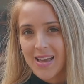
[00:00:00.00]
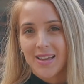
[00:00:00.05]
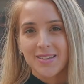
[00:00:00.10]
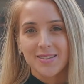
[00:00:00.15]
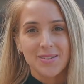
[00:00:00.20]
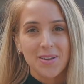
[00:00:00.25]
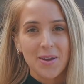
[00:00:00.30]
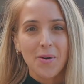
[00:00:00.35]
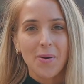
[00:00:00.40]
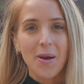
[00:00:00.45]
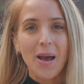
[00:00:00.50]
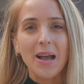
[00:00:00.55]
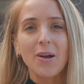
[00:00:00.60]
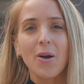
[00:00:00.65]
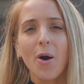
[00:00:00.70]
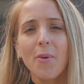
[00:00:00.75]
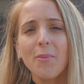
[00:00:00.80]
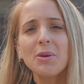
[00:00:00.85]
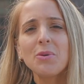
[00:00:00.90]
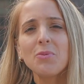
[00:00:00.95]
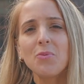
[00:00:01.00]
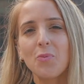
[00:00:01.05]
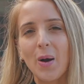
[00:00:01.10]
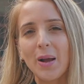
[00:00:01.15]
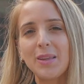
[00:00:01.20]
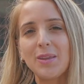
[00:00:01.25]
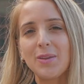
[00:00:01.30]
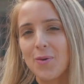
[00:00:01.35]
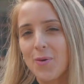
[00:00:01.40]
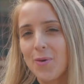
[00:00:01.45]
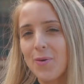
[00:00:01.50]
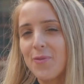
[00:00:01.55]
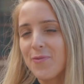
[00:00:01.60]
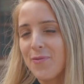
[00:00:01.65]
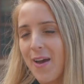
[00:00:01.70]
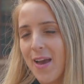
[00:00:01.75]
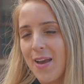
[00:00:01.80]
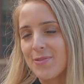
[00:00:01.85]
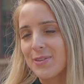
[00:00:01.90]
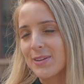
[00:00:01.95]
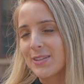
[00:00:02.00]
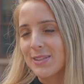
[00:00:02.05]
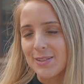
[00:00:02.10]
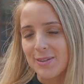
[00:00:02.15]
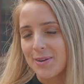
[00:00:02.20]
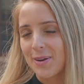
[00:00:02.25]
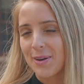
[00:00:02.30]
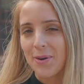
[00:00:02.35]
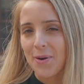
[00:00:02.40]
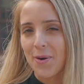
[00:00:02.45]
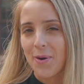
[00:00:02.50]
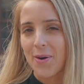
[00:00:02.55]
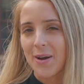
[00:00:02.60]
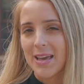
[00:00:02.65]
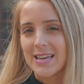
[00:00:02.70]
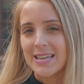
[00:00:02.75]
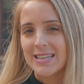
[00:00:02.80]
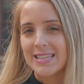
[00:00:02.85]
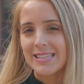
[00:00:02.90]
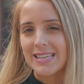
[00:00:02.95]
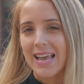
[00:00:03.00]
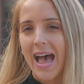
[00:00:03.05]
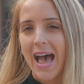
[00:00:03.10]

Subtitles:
So comment what your favorite student car is,